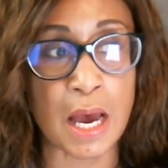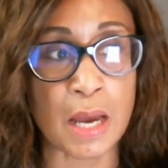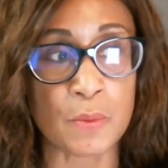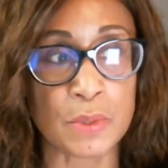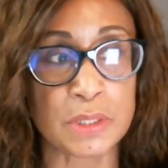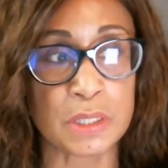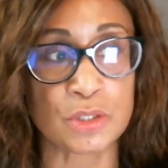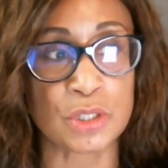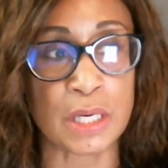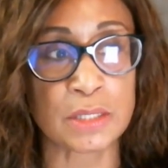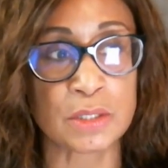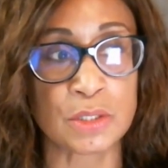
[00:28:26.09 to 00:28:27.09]
I would
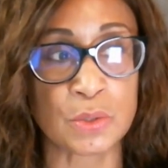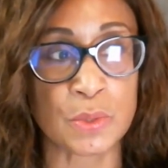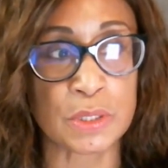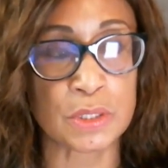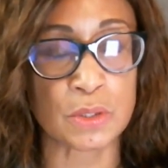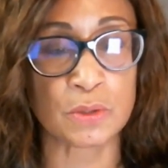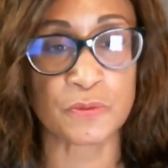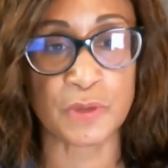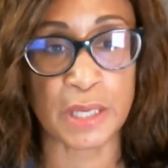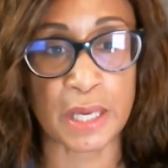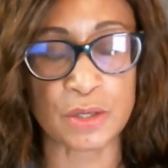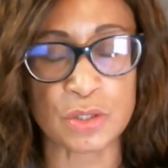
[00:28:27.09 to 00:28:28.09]
suggest doing
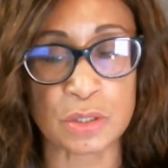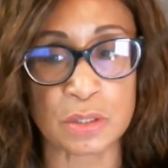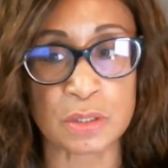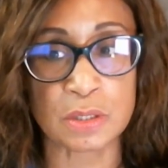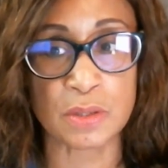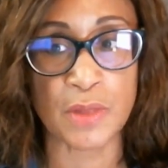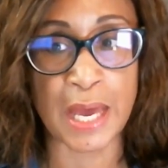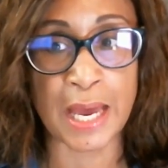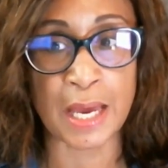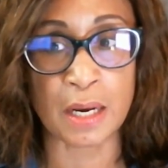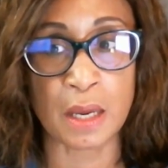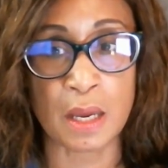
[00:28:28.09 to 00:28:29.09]
certifications
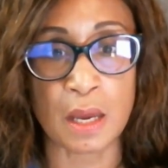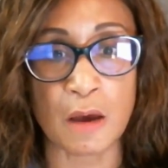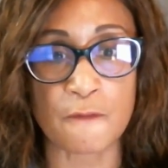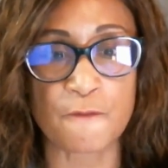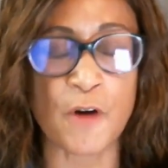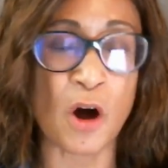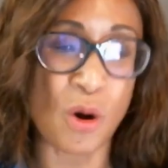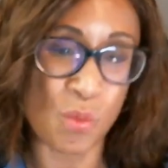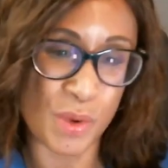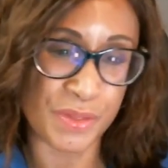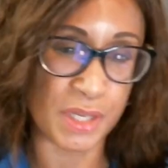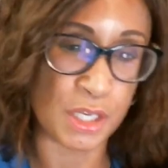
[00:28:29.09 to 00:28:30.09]
that
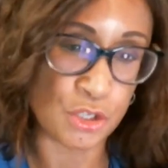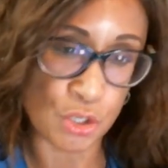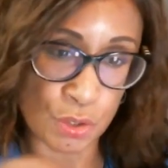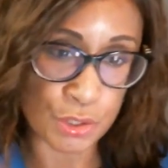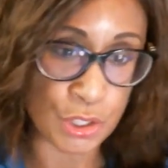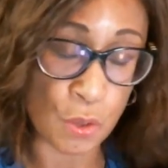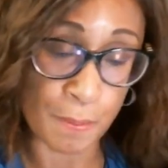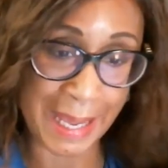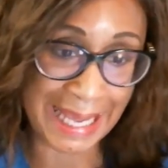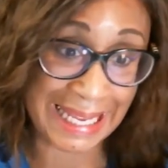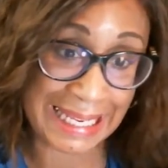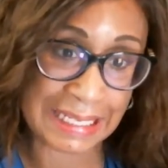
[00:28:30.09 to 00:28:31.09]
fall within your
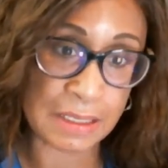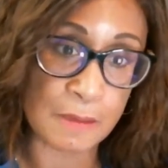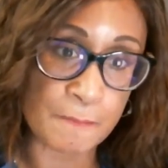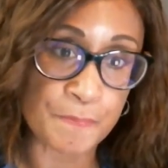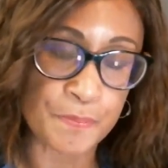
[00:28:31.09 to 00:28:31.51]
domain,